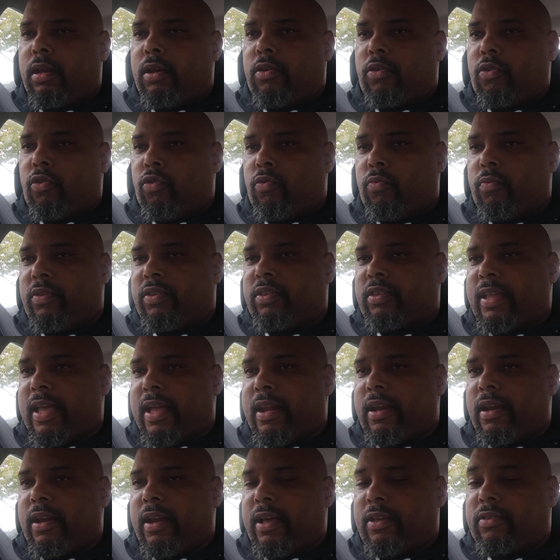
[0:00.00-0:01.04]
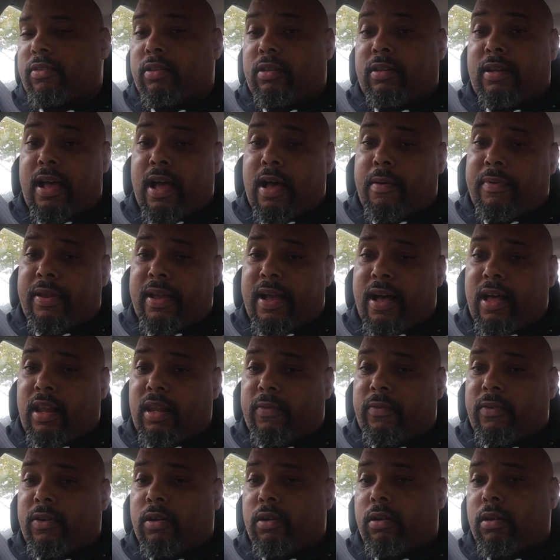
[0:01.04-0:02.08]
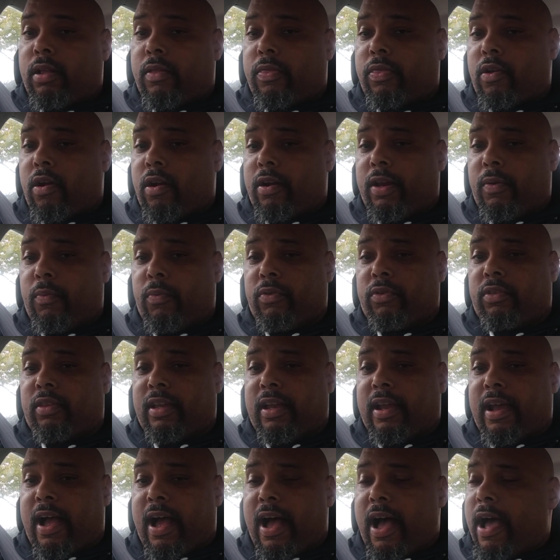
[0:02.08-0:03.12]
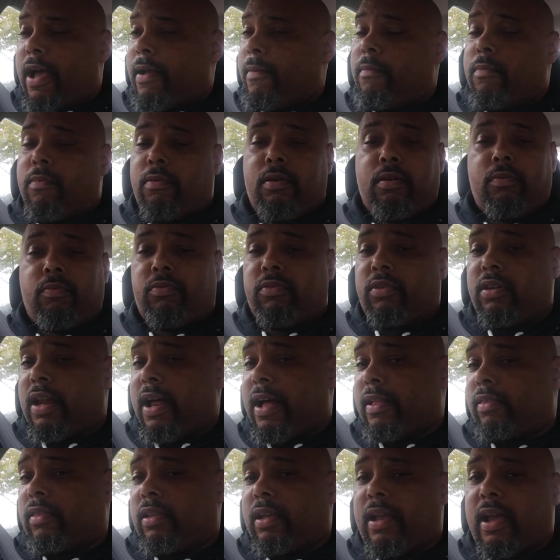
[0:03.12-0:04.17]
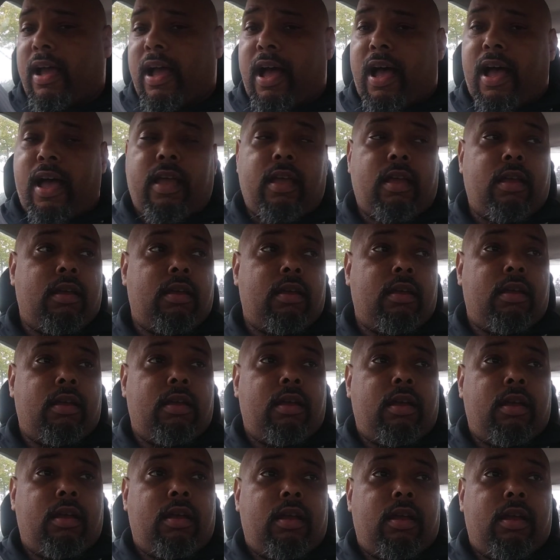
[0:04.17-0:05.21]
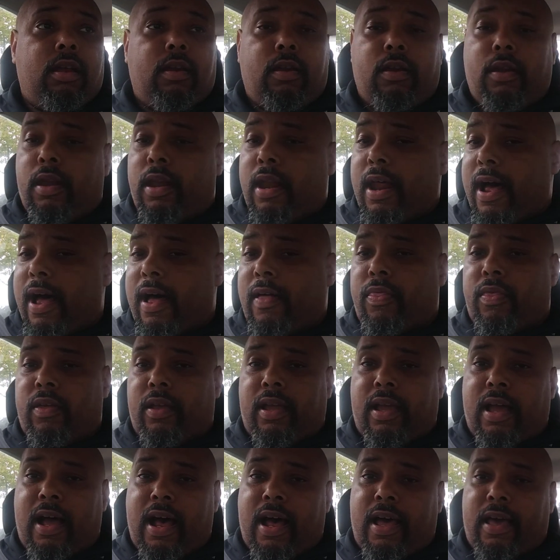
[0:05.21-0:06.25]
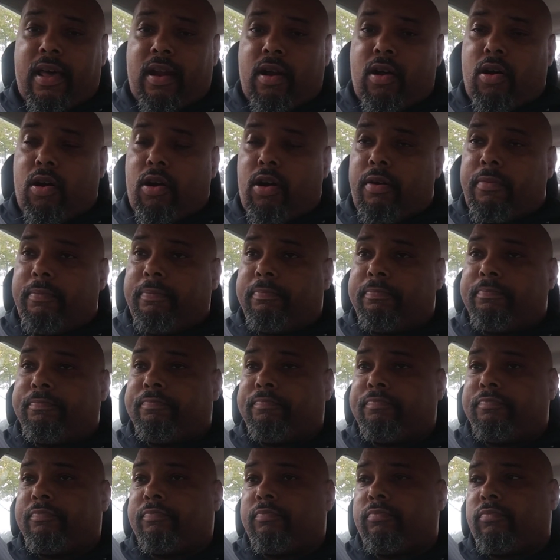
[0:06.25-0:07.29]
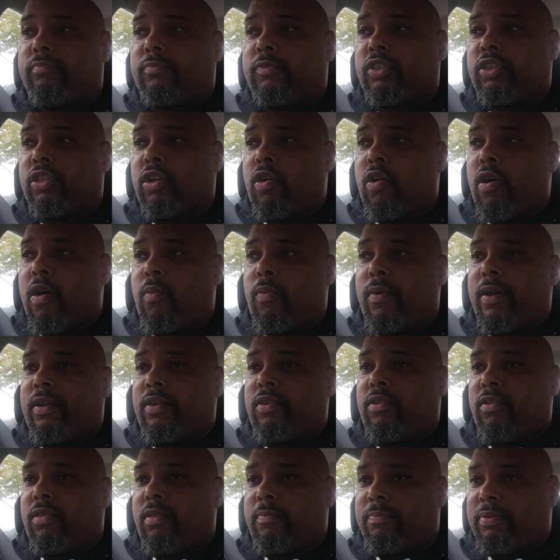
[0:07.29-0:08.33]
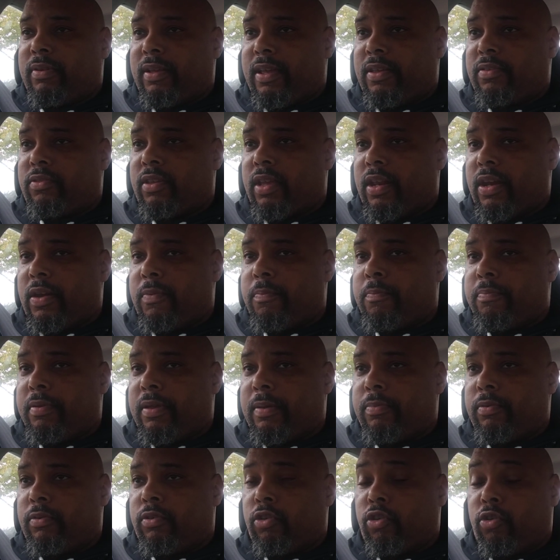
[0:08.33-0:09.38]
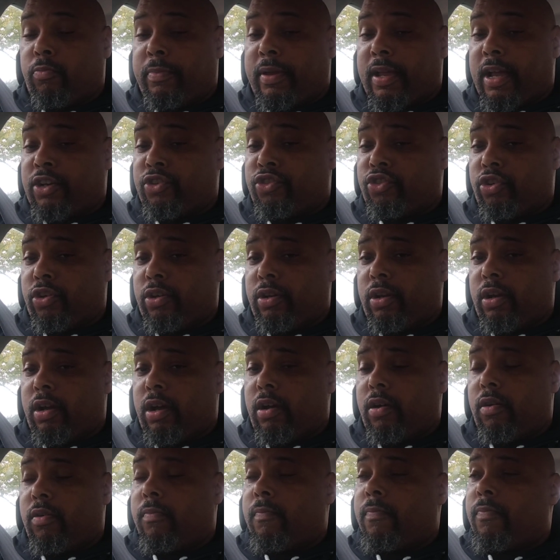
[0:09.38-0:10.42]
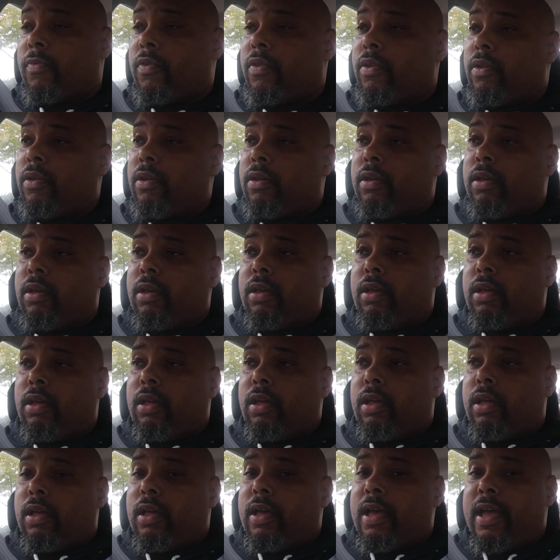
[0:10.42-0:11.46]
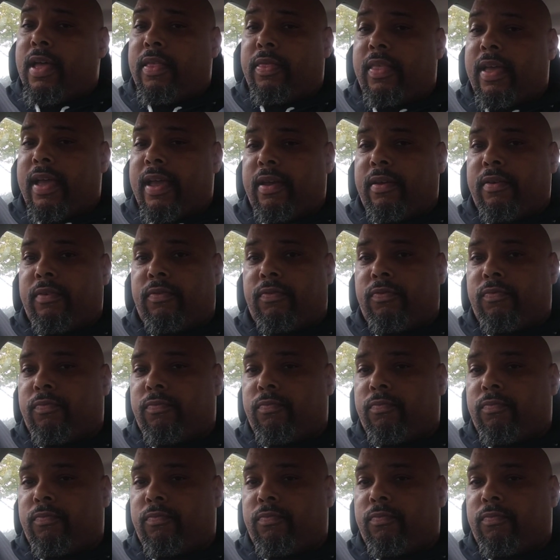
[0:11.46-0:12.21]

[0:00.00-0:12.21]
Dude was standing next to Tommy Oliver. I thought he was the guy. He was not the guy. Not the guy at all. So I went to the place that people told me I shouldn't go and they've